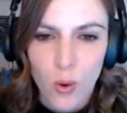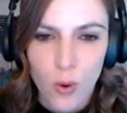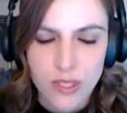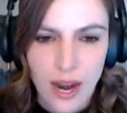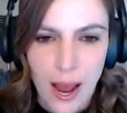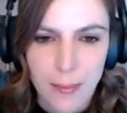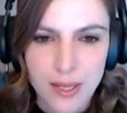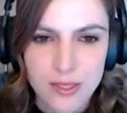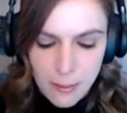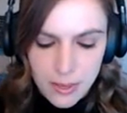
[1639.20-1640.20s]
goals and
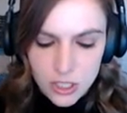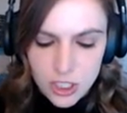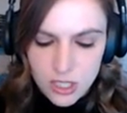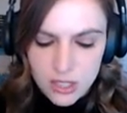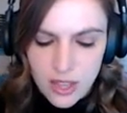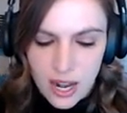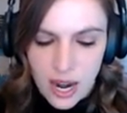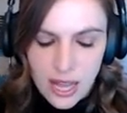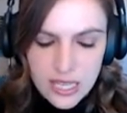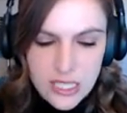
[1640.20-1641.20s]
habits. I mentioned that
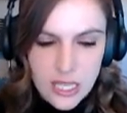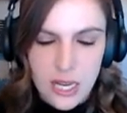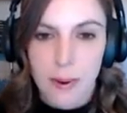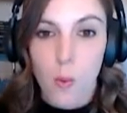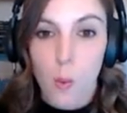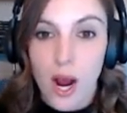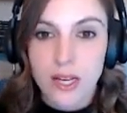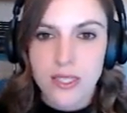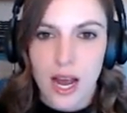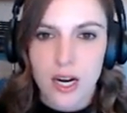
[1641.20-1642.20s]
I like to think about
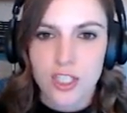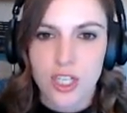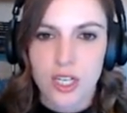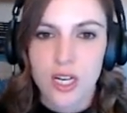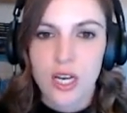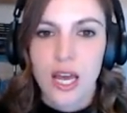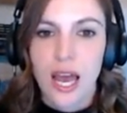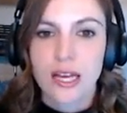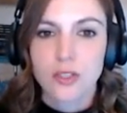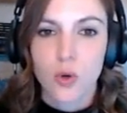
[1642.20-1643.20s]
wise action
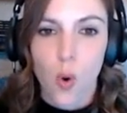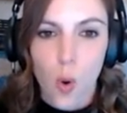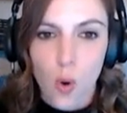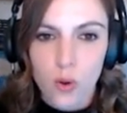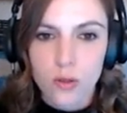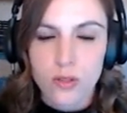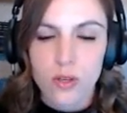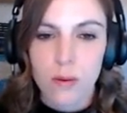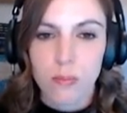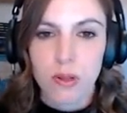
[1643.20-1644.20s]
as goals
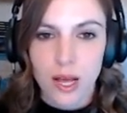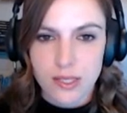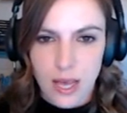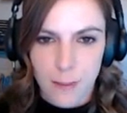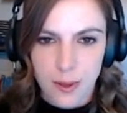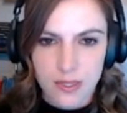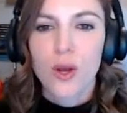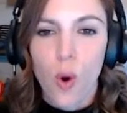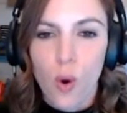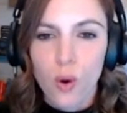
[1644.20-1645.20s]
plus habits.
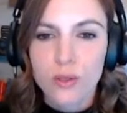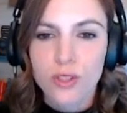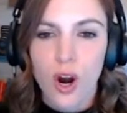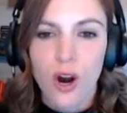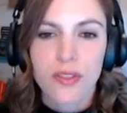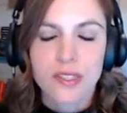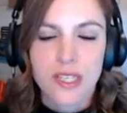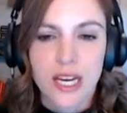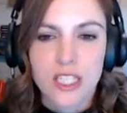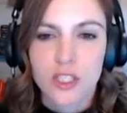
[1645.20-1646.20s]
Goals are the
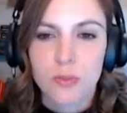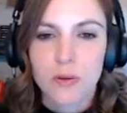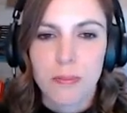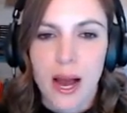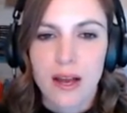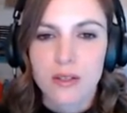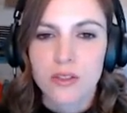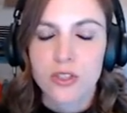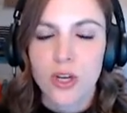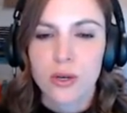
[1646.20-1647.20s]
tangible
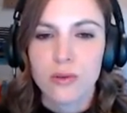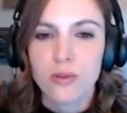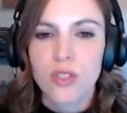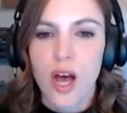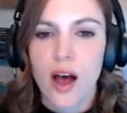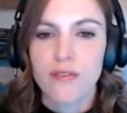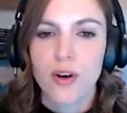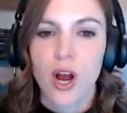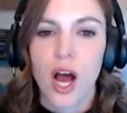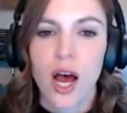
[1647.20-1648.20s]
milestones of
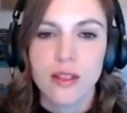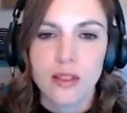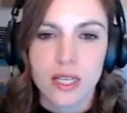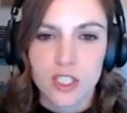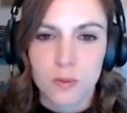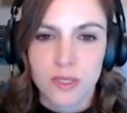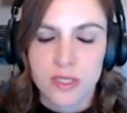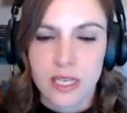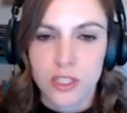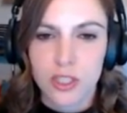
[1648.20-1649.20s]
your unleashed
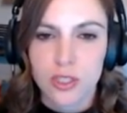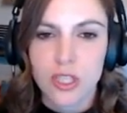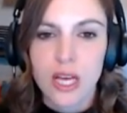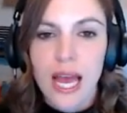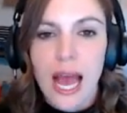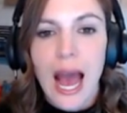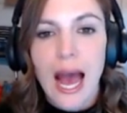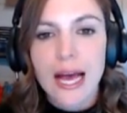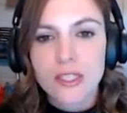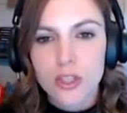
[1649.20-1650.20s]
potential
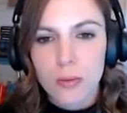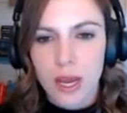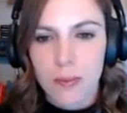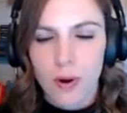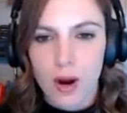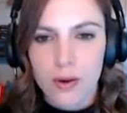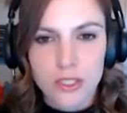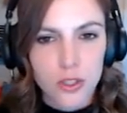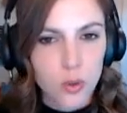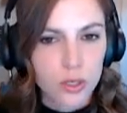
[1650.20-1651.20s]
as you make
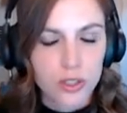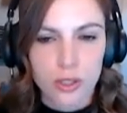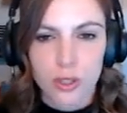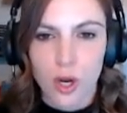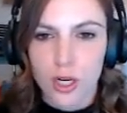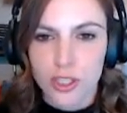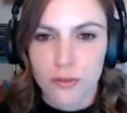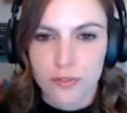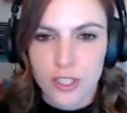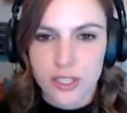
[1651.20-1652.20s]
progress towards your larger
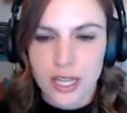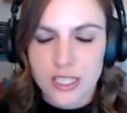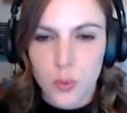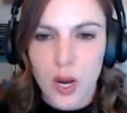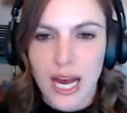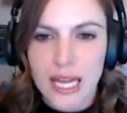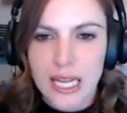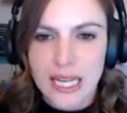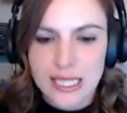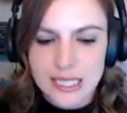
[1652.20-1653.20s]
vision. That's why I
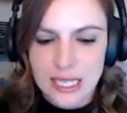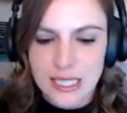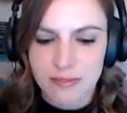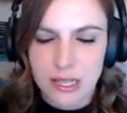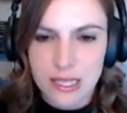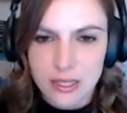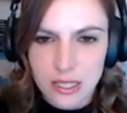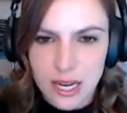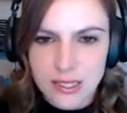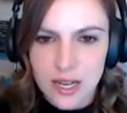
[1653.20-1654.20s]
like this idea of the little
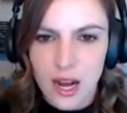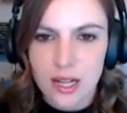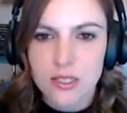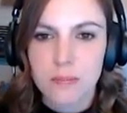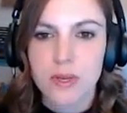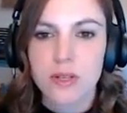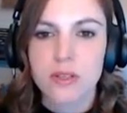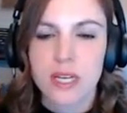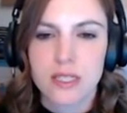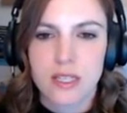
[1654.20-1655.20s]
hexagons
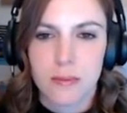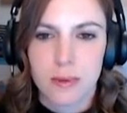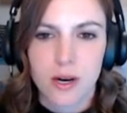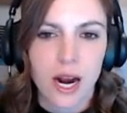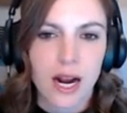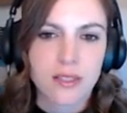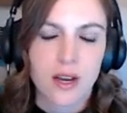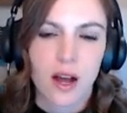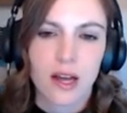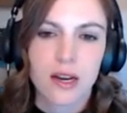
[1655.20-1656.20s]
building into the bigger
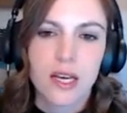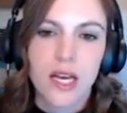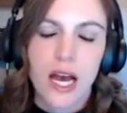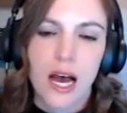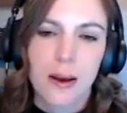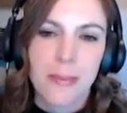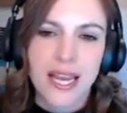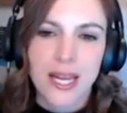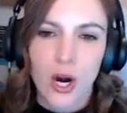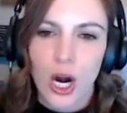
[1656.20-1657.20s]
hexagon,
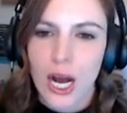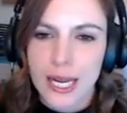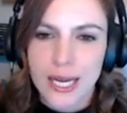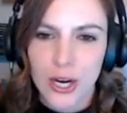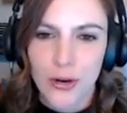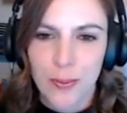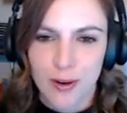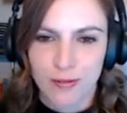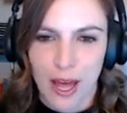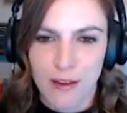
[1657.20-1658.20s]
making our honeycomb
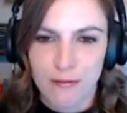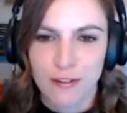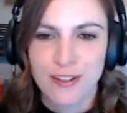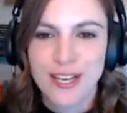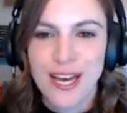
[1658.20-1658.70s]
of life.